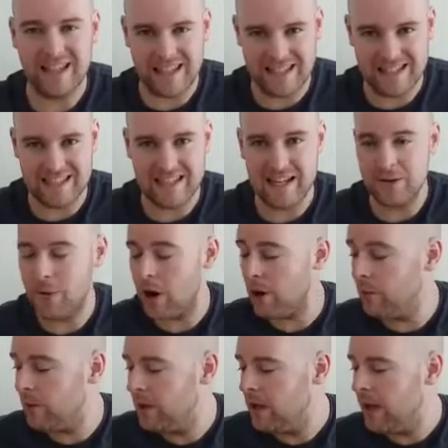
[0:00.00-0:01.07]
is
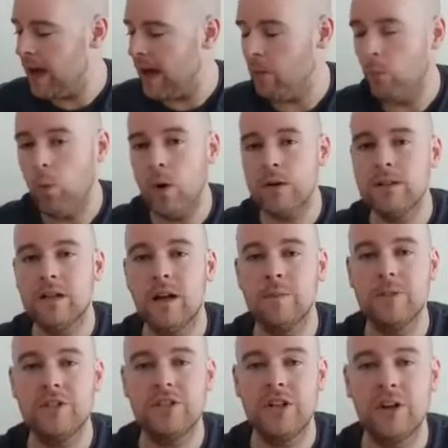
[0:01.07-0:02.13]
0, and 1
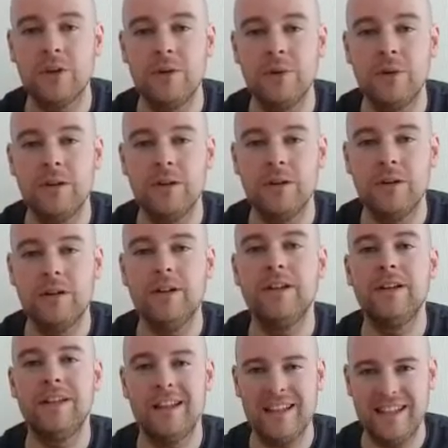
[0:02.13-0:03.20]
times 2
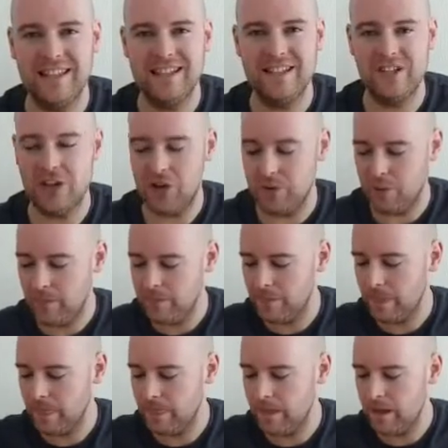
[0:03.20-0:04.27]
is 2.
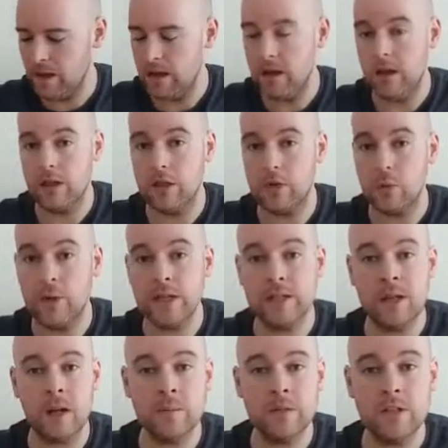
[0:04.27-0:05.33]
3
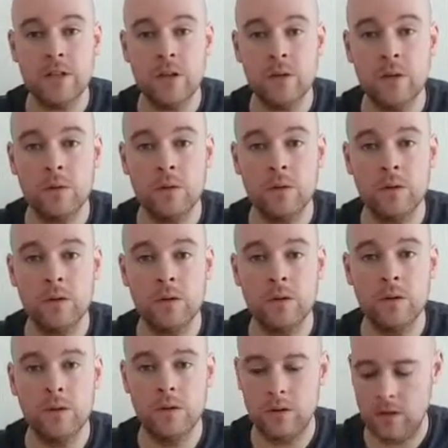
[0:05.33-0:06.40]
times 2,
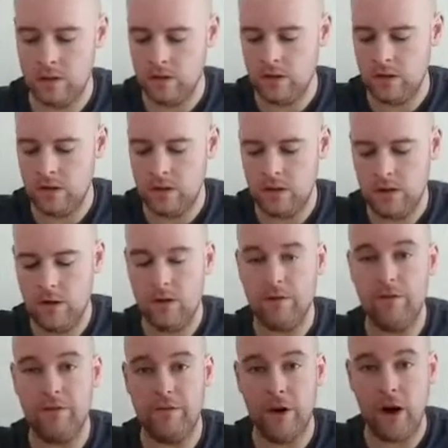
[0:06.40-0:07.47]

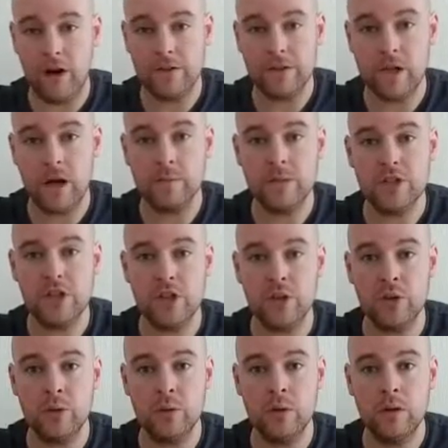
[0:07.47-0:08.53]
5 times
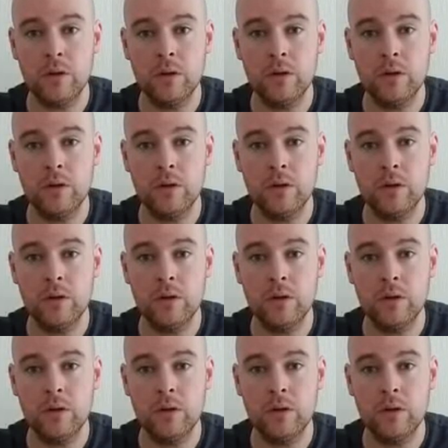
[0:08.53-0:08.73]
2,